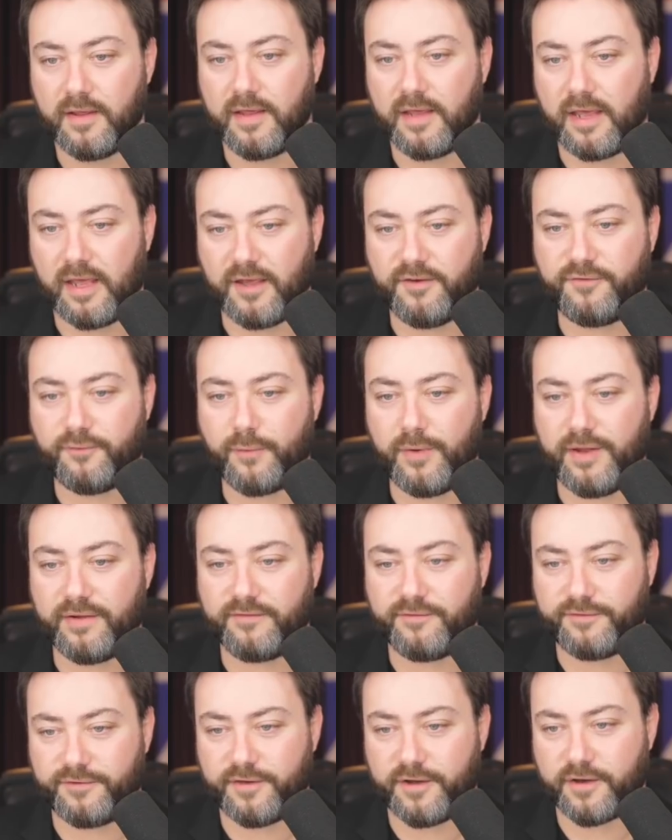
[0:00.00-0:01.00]
If we
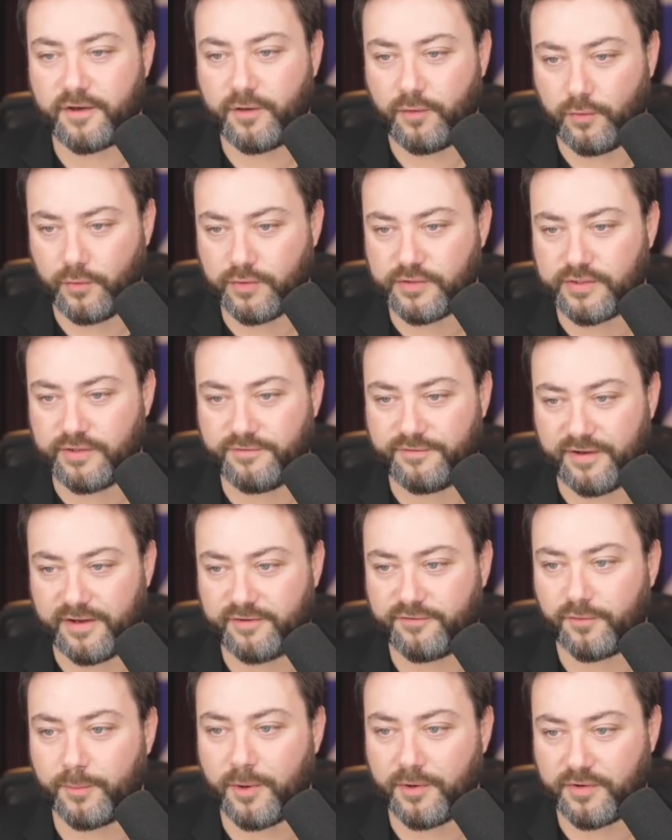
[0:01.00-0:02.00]
infer cause and
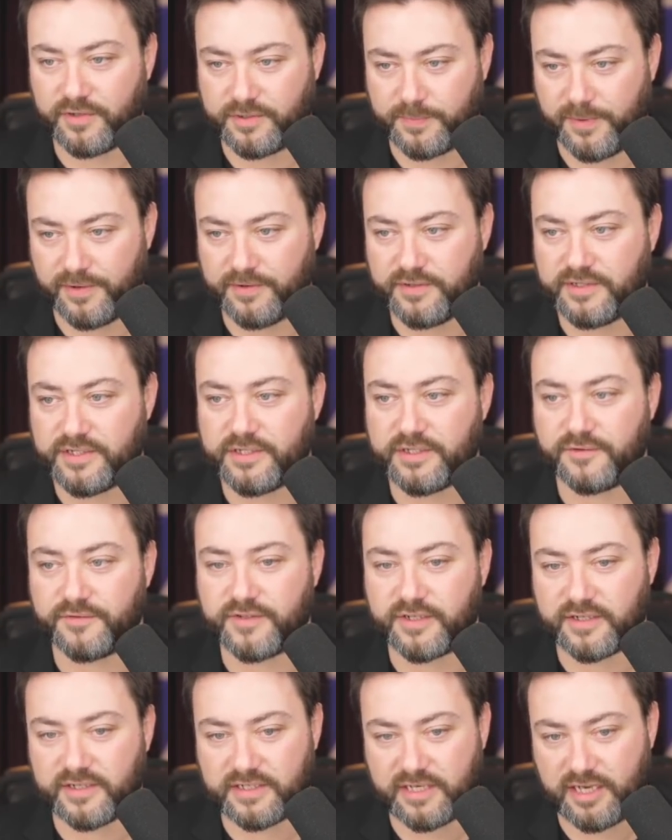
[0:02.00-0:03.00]
effect from our experiences of
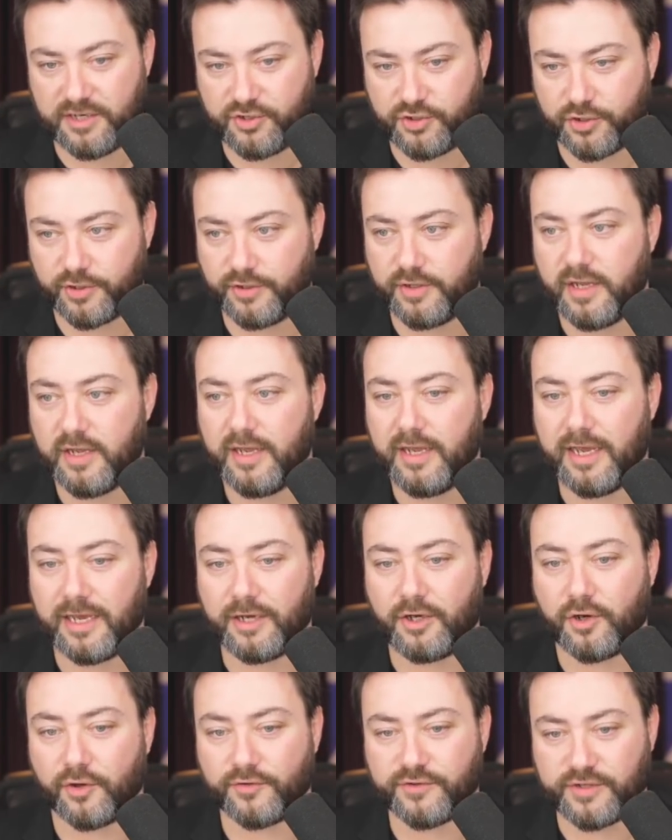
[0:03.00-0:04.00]
succession
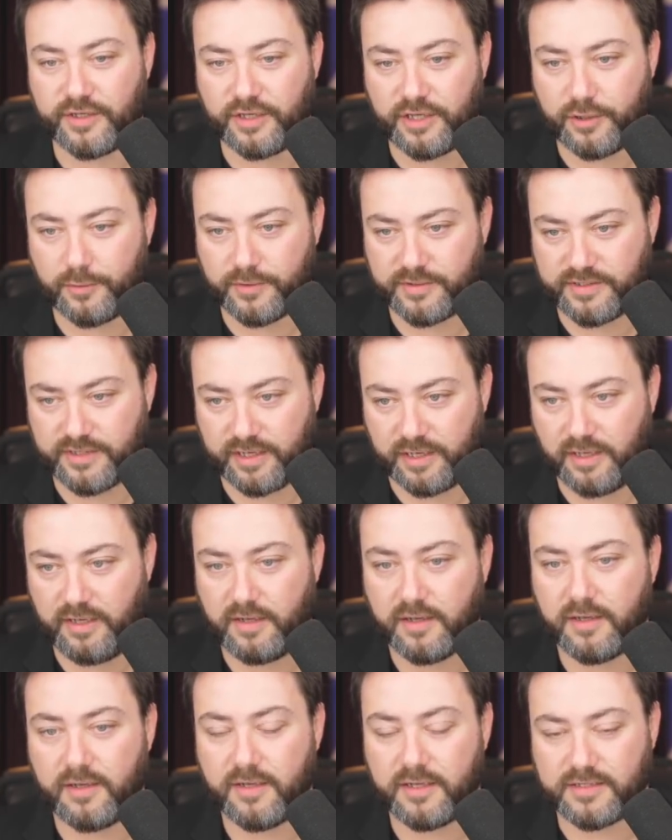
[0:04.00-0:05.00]
and contiguity,